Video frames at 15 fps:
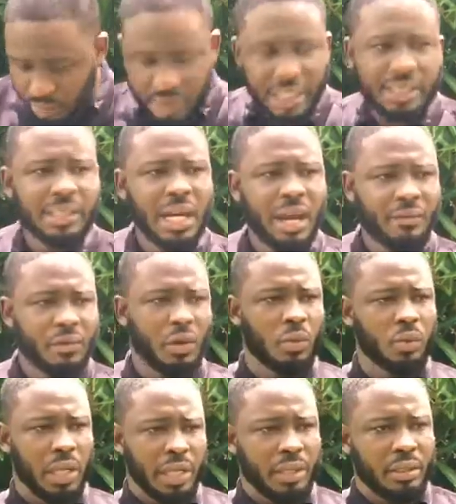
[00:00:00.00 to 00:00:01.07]
just have your
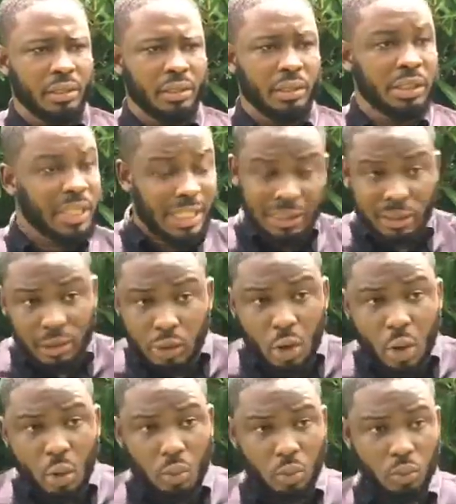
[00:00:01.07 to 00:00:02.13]
way. Just
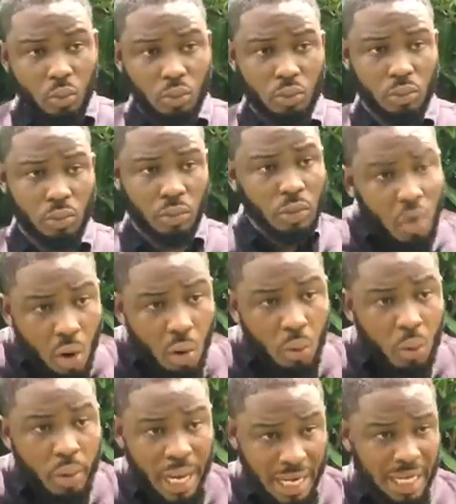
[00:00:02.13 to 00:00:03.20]
go. Go
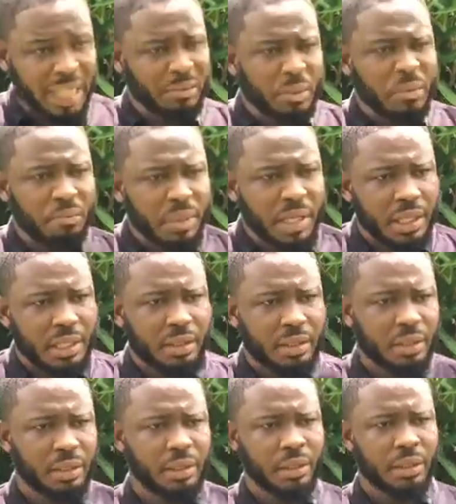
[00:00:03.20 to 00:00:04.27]
and let me be.
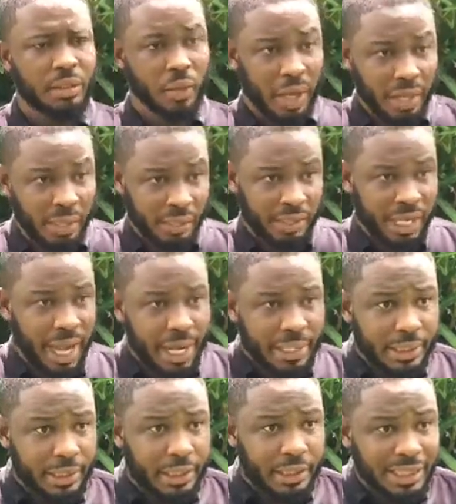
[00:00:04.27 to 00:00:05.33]
You understand?
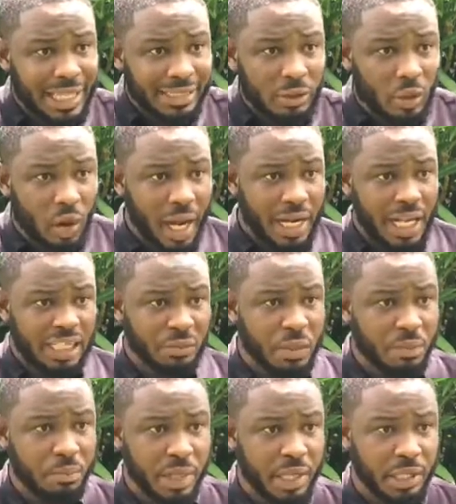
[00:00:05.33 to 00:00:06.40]
Just go and let
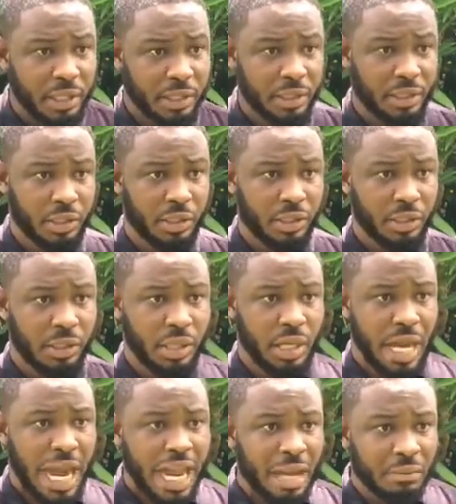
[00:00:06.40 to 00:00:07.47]
me be.
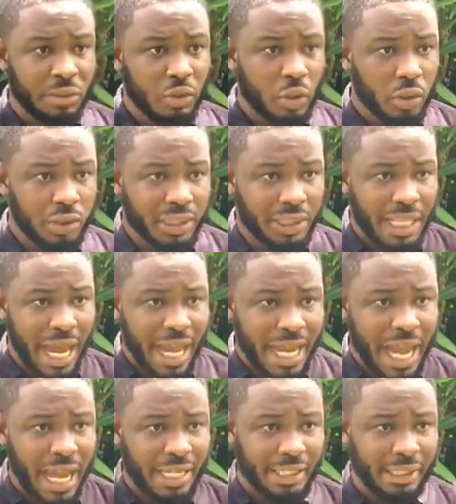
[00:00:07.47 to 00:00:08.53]
I am so
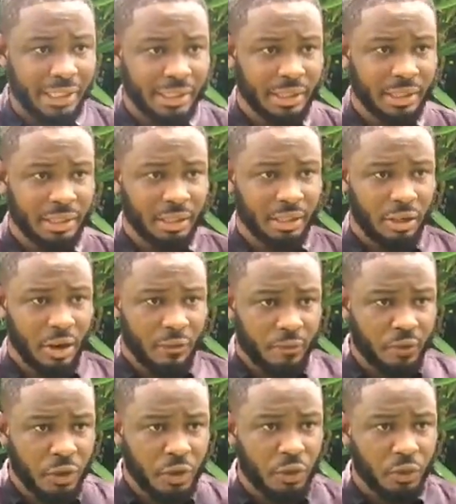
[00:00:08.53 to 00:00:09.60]
tired of
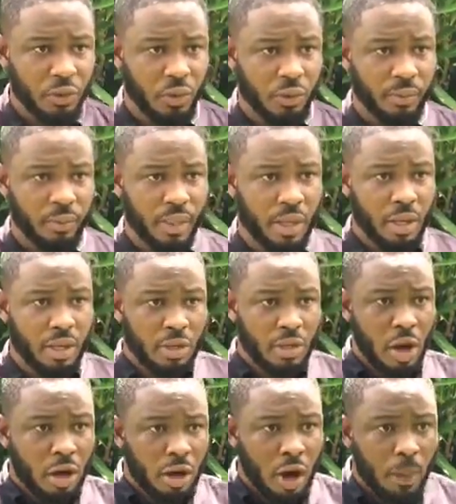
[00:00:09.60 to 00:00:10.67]
you.
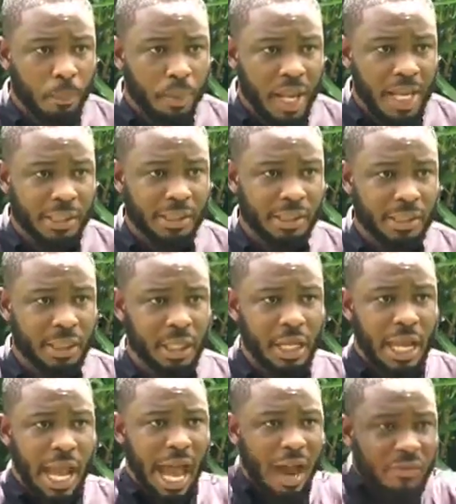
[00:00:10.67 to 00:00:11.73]
Your complaints
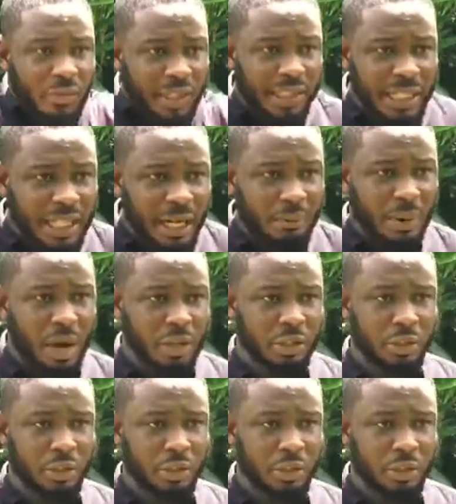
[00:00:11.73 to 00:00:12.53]
everything about